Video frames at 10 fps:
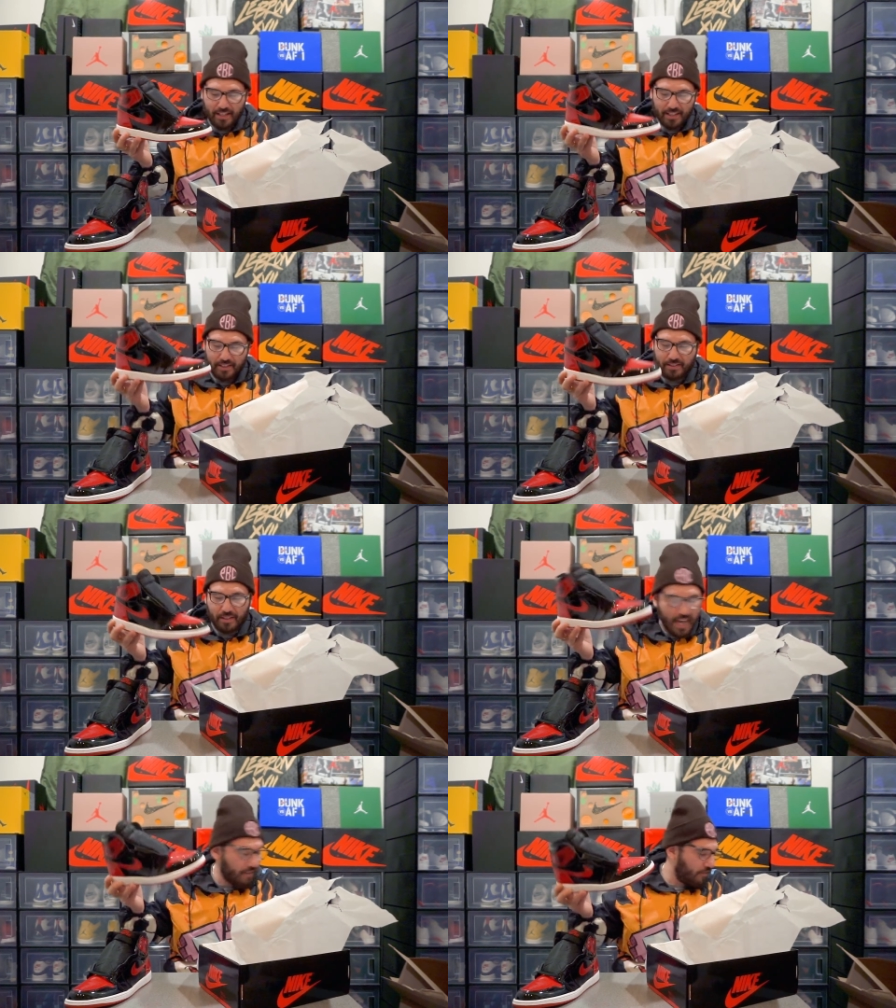So
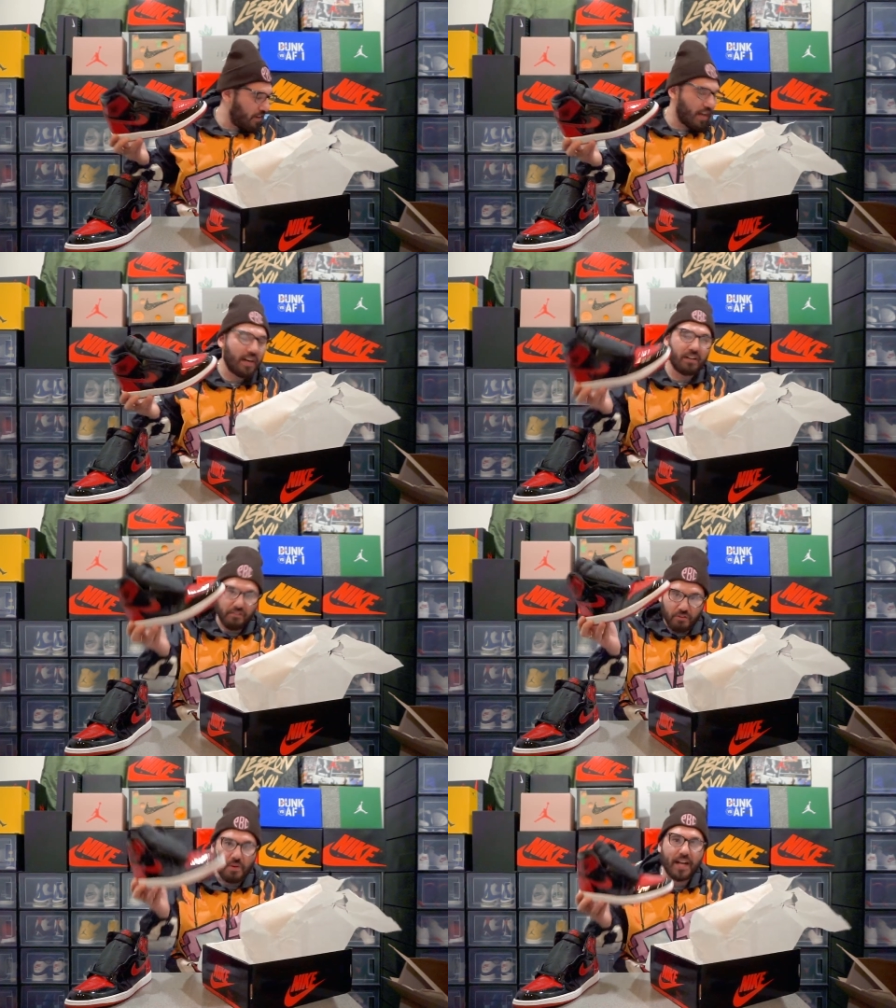yeah, Foot Locker, if
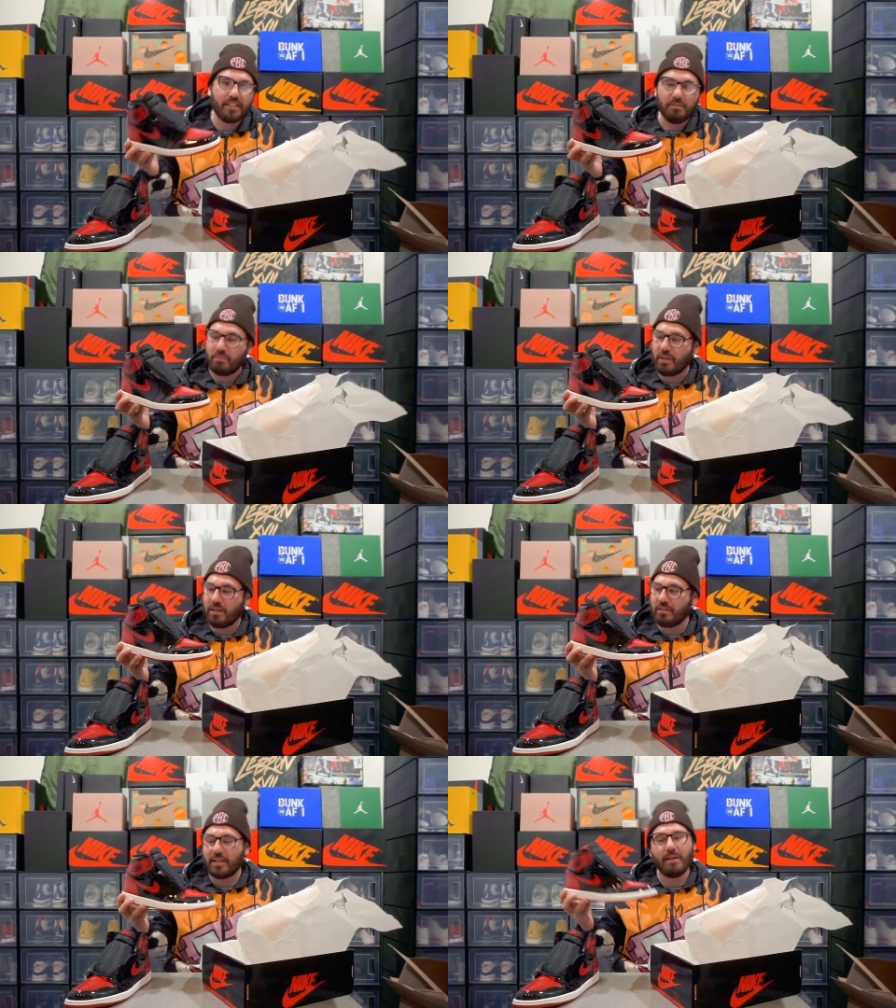you're watching,
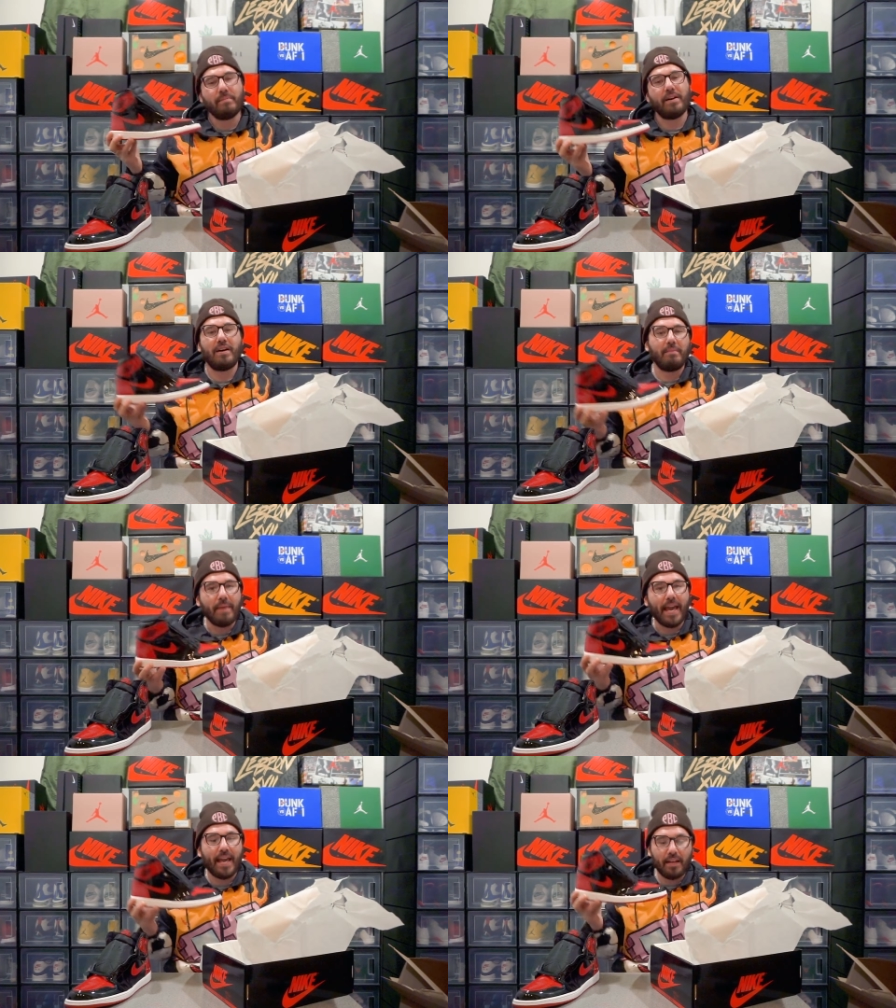bro, come on,
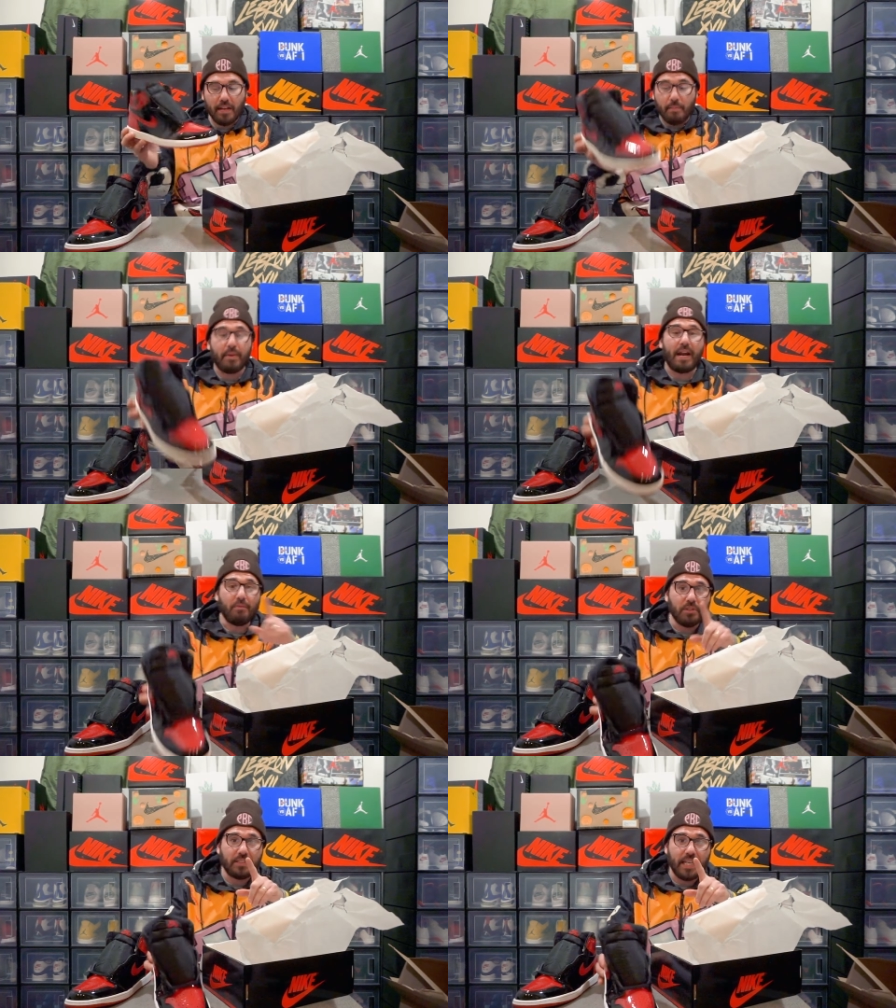man. But I
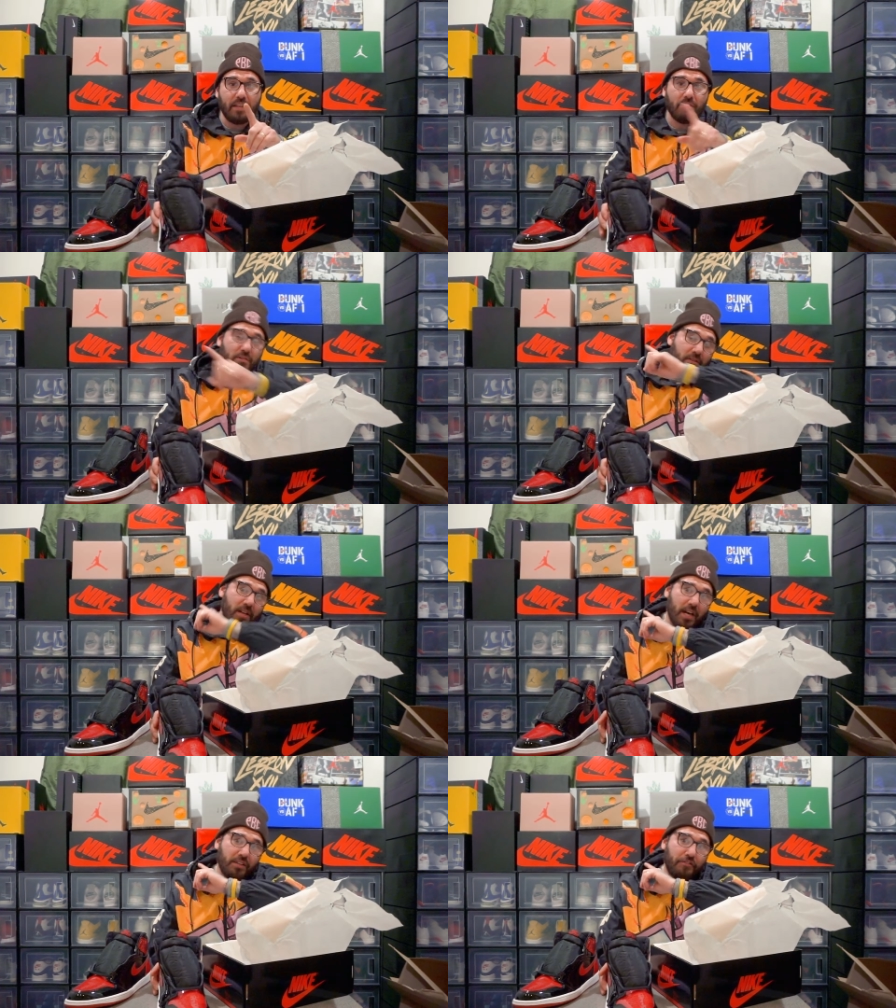will say though,
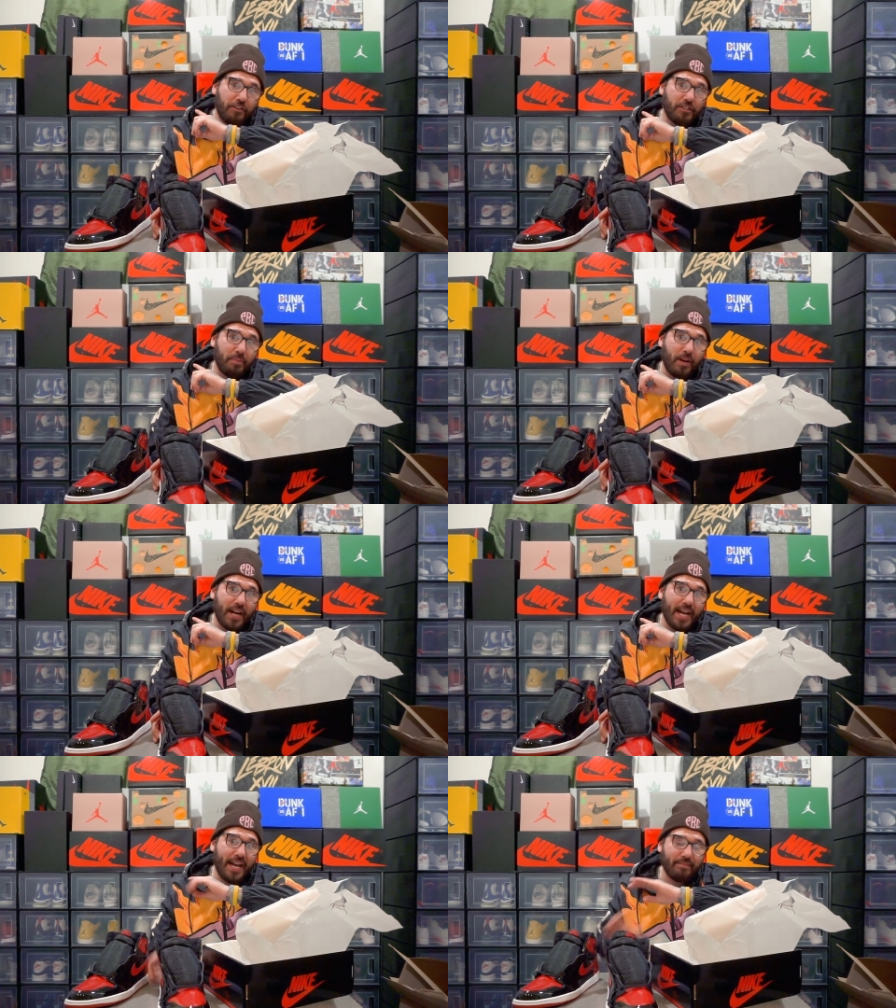on the first pair I
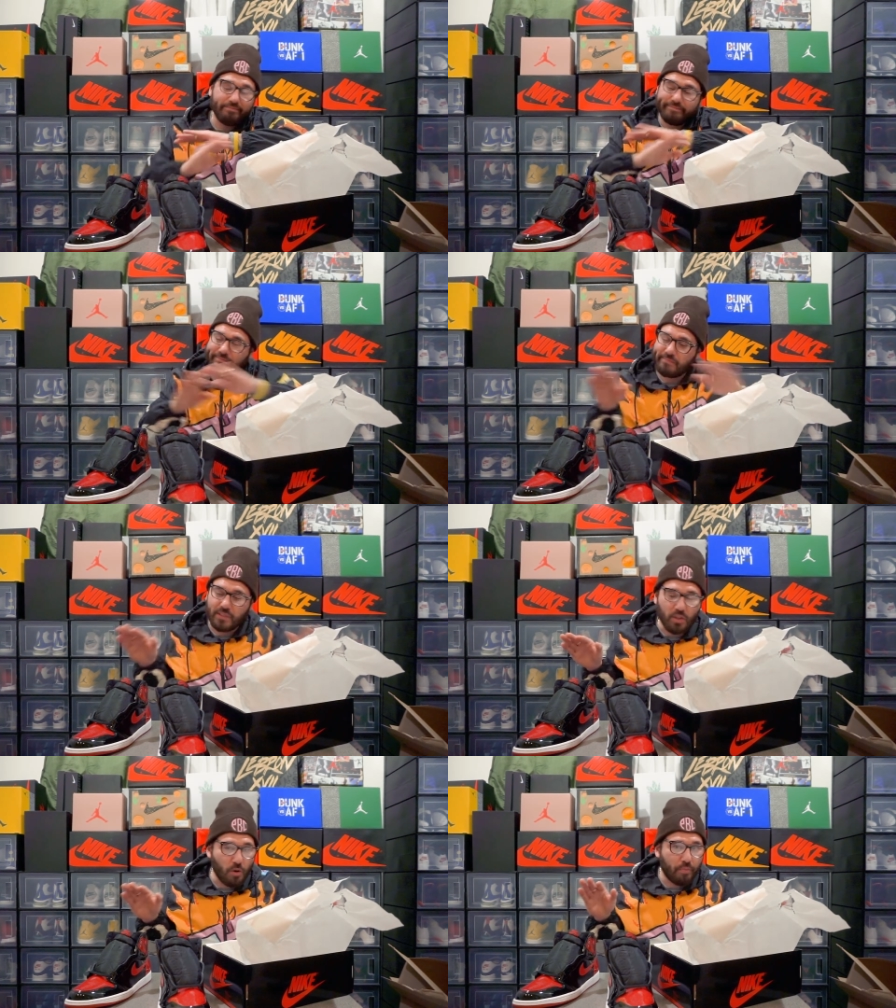got,
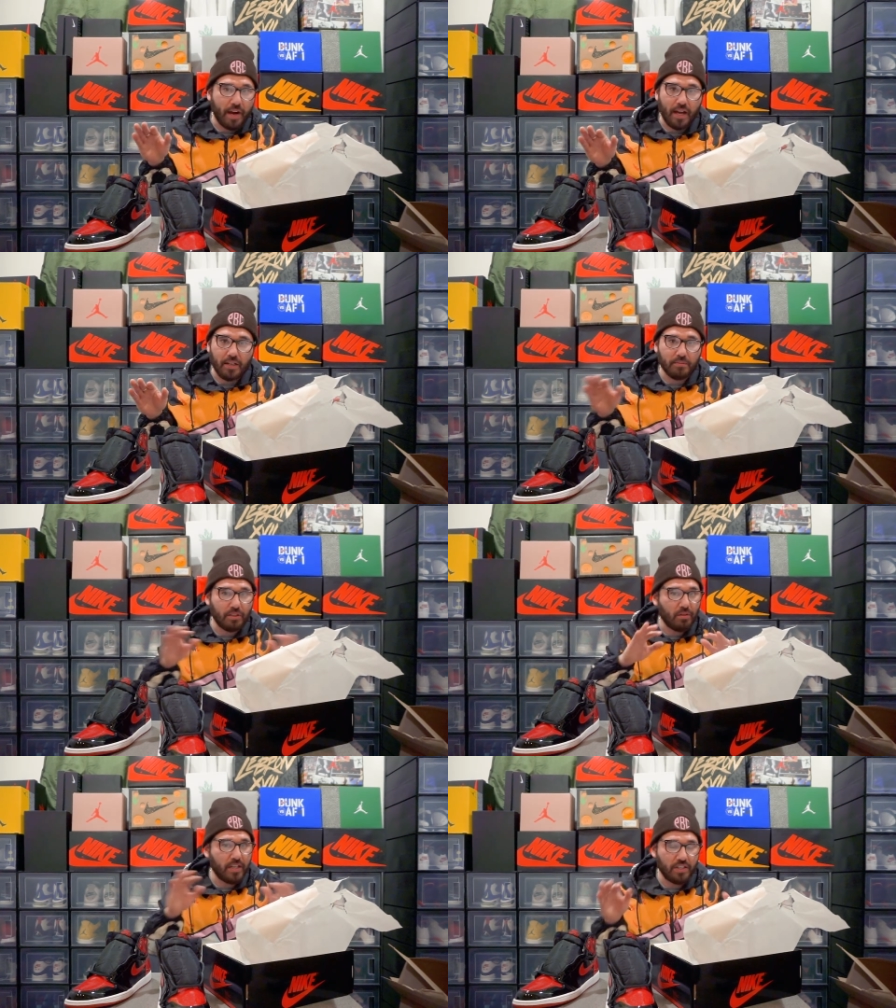no problems,
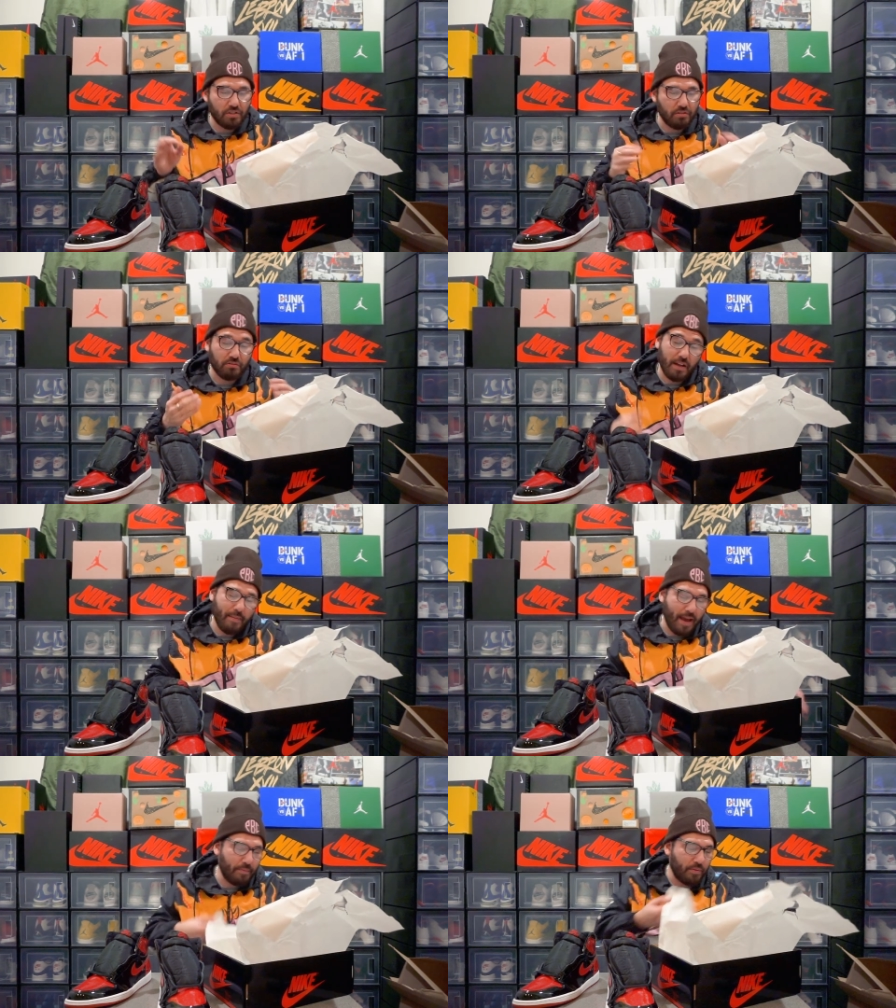no issues, so I'm
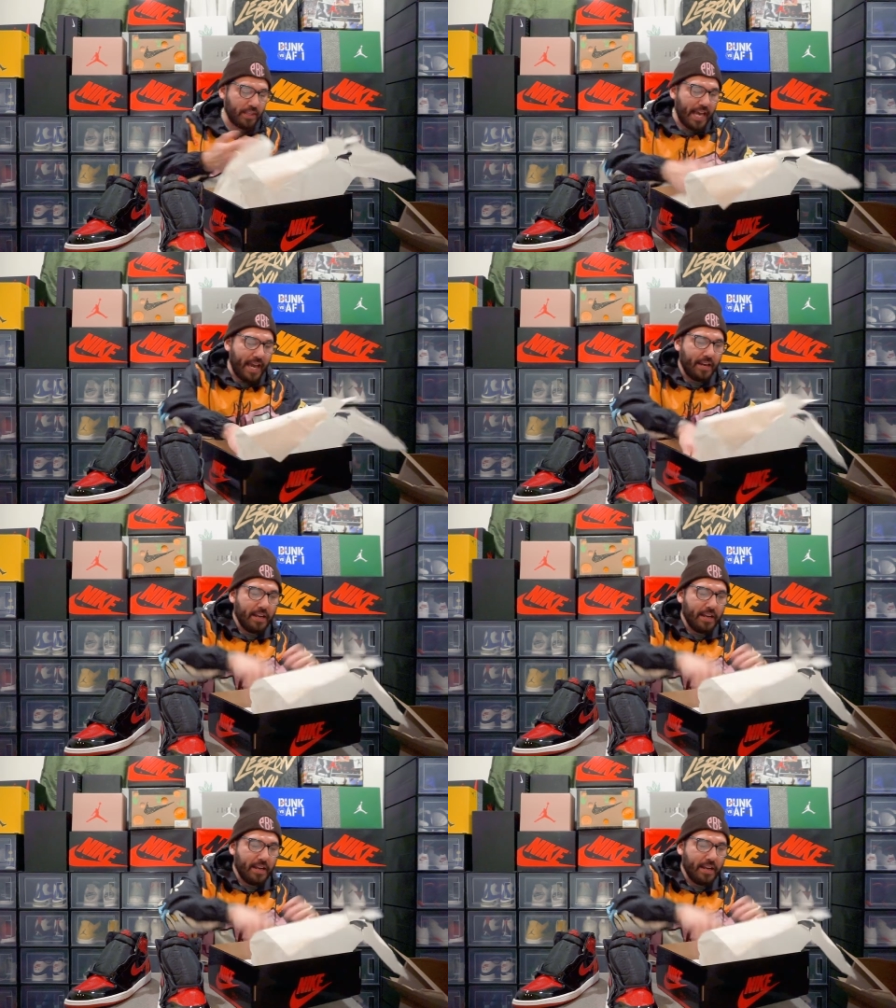happy with that.